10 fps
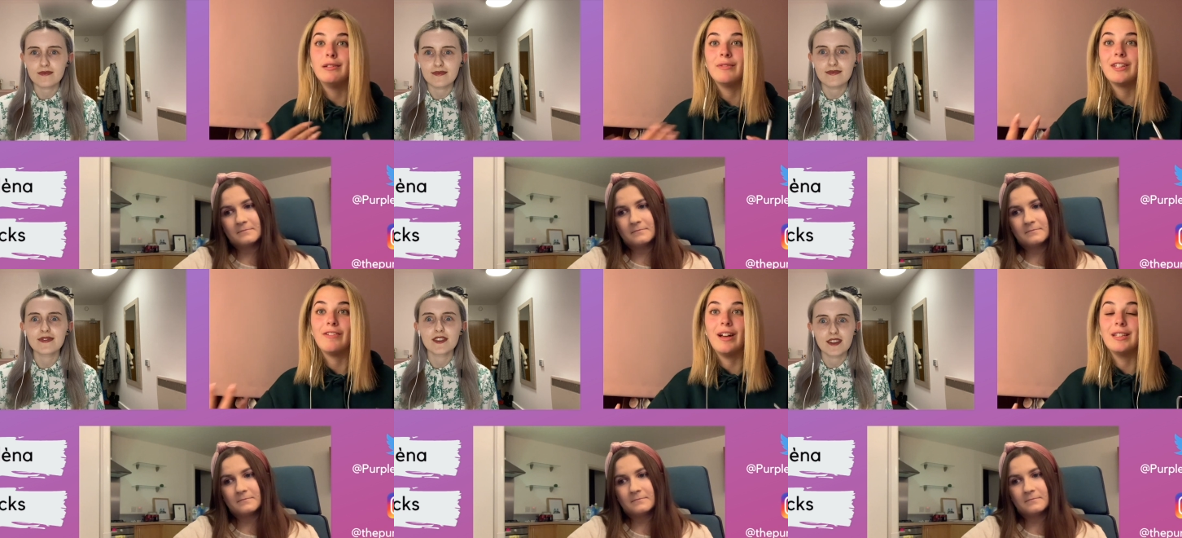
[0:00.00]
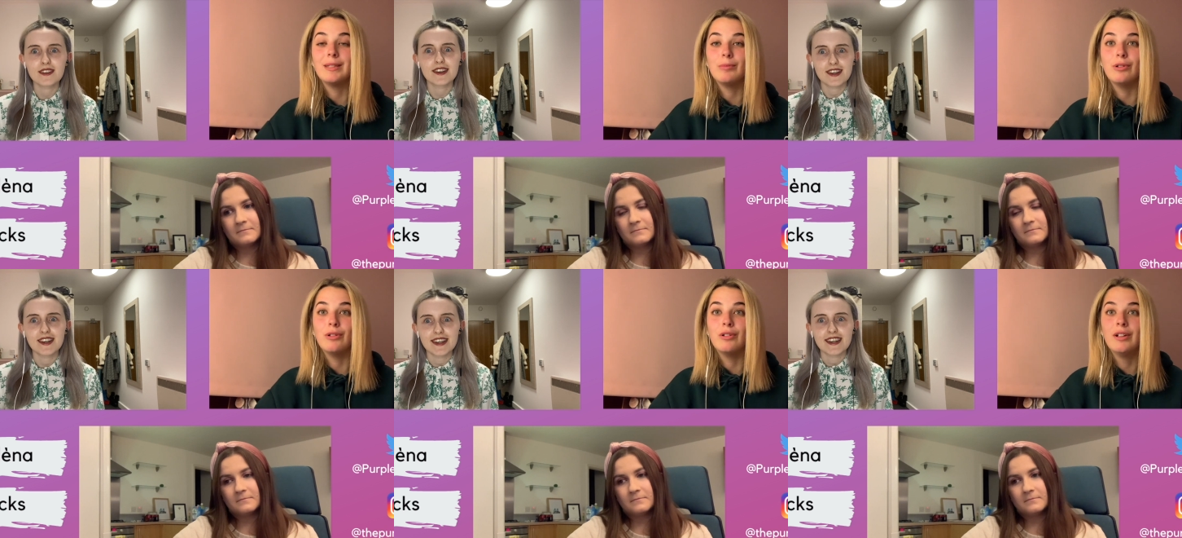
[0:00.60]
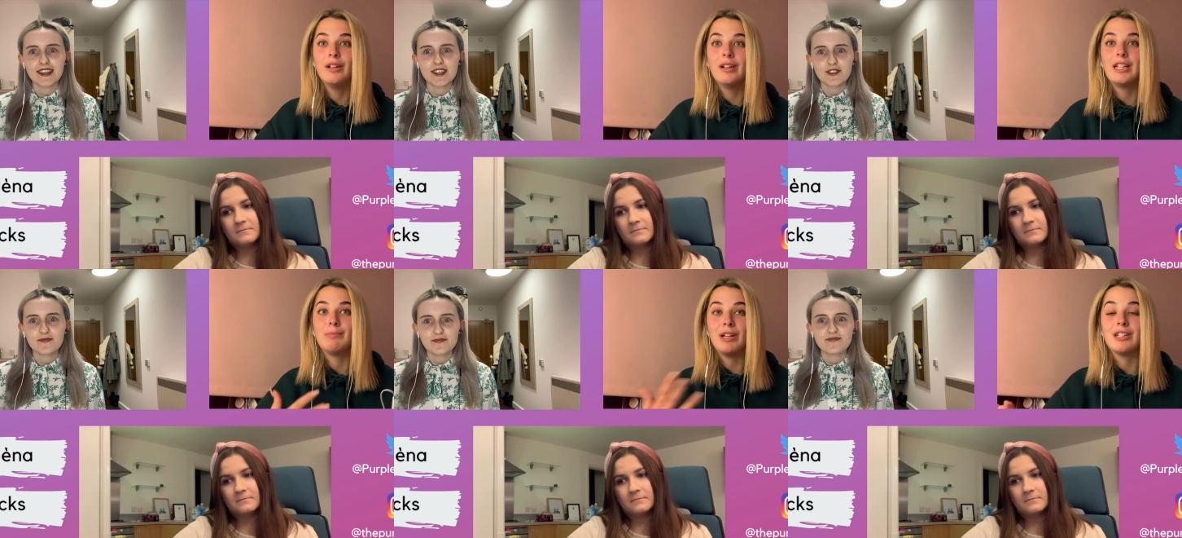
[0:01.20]
Speaker 1: its fans more,
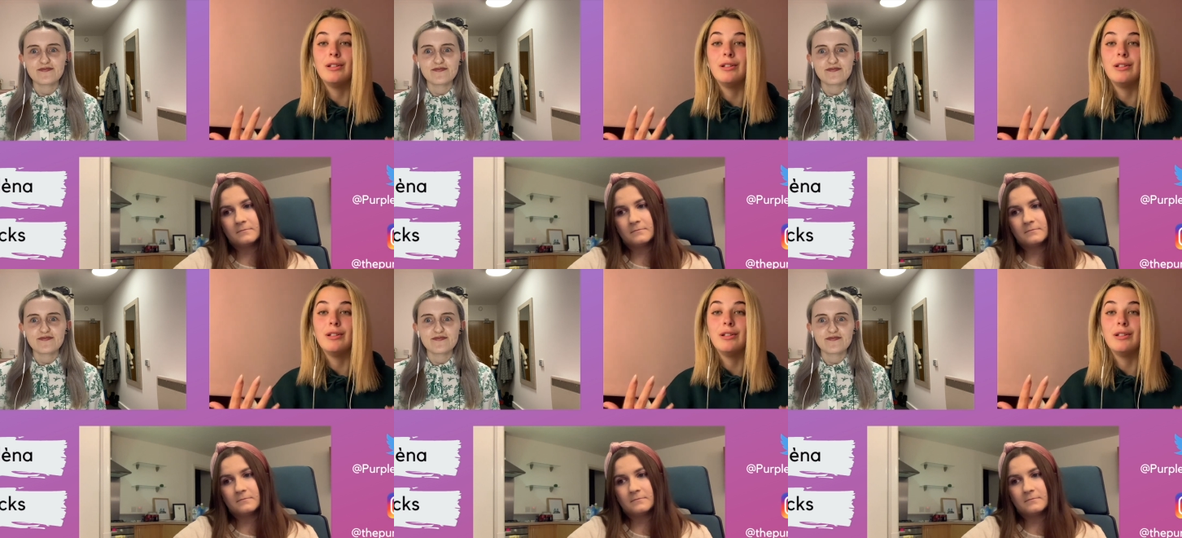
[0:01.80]
especially